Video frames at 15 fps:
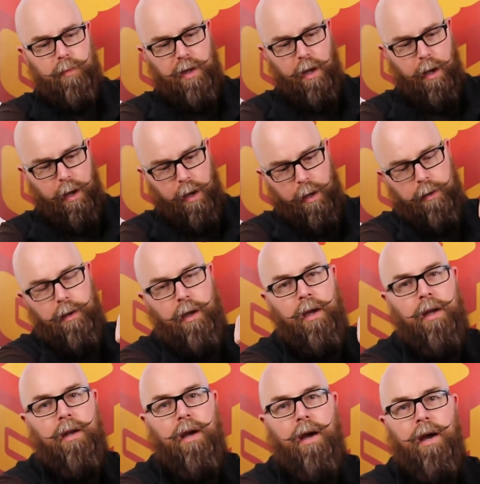And
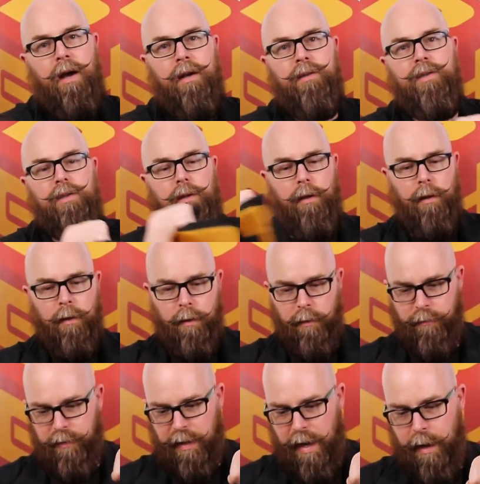it has the
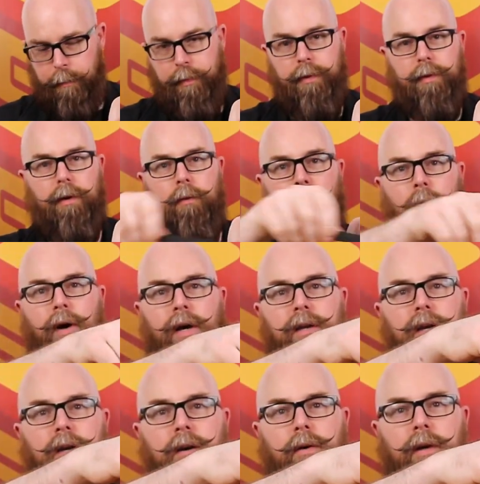flap right
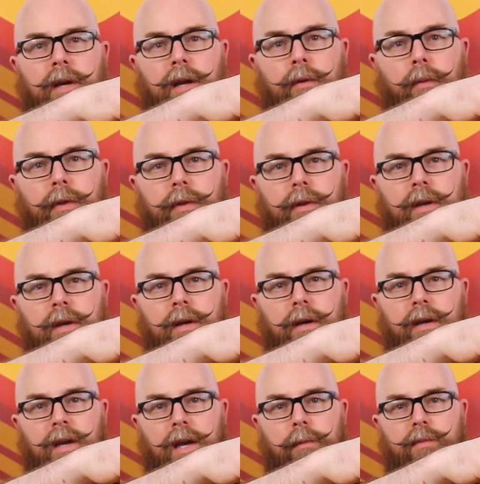here, again with the
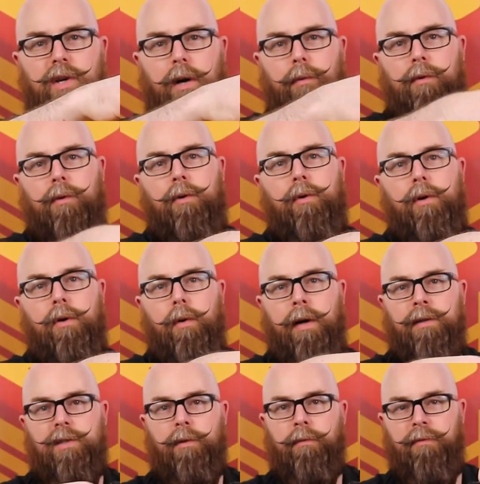Game Topper logo
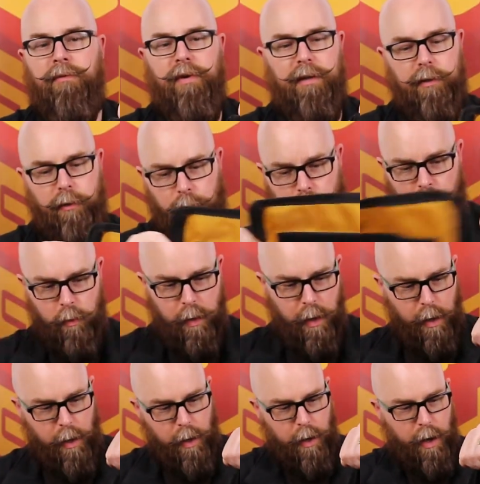and some Velcro
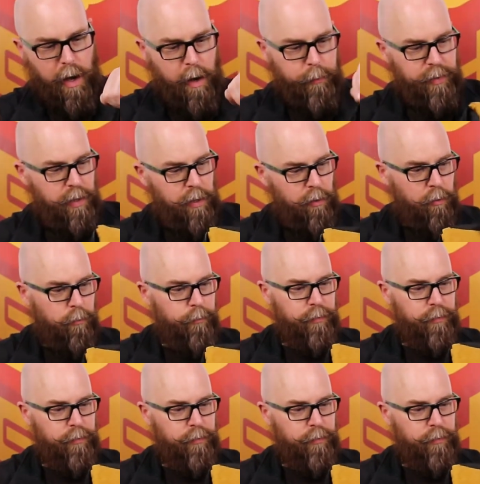up here.